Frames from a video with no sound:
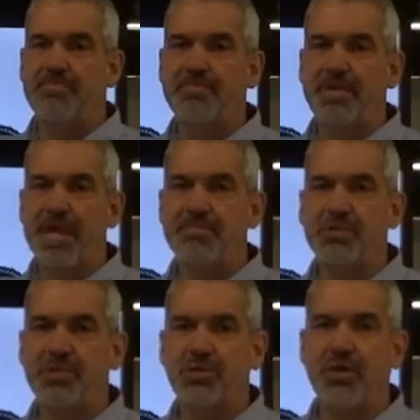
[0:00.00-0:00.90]
be able
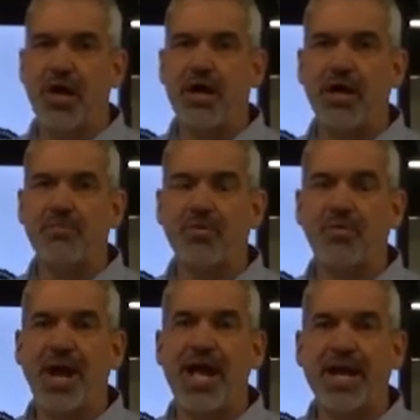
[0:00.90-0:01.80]
to
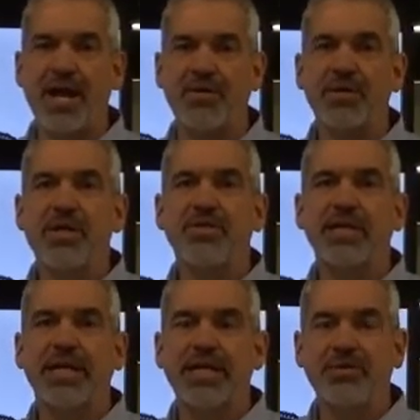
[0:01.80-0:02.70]
ride out the
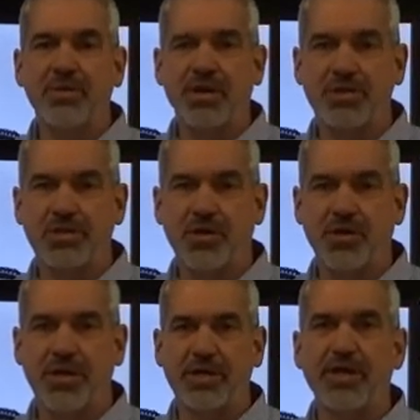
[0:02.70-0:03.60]
inrush
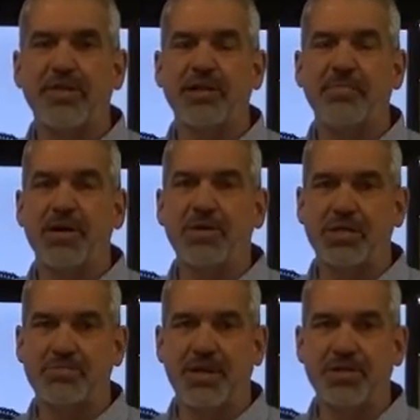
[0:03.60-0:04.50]
current that a motor
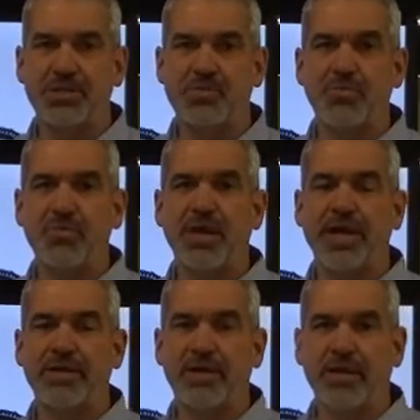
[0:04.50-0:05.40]
experiences
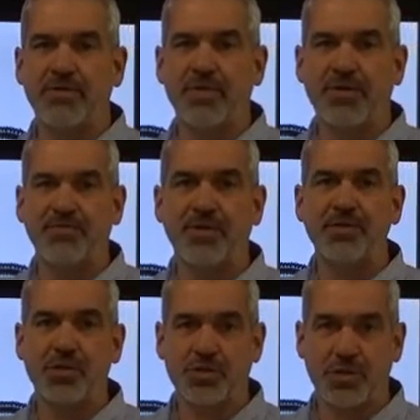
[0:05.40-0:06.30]
when it
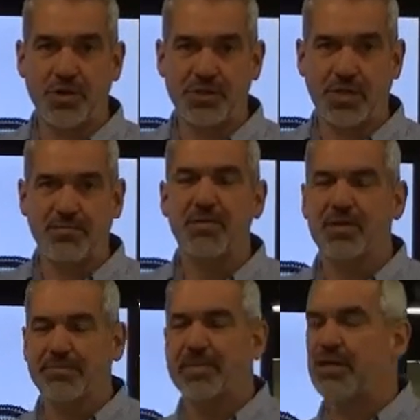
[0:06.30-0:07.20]
first starts up.
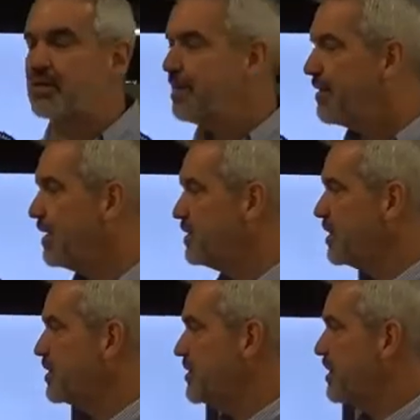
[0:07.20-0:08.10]
We'll be talking about that in
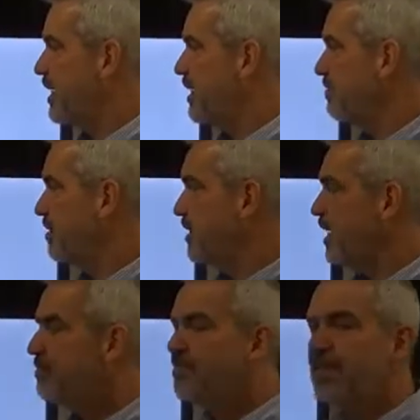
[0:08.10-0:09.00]
just a second,
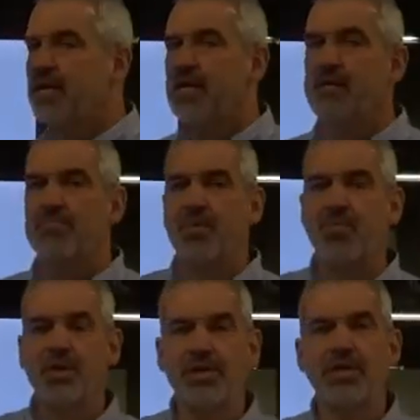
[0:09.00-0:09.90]
okay? But
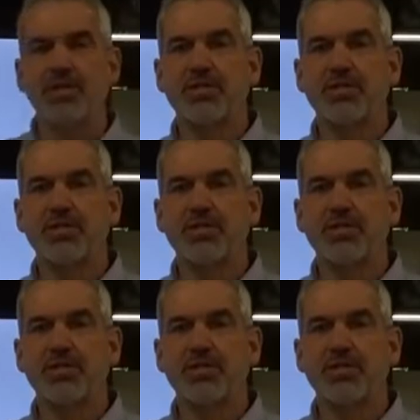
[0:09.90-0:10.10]
one of the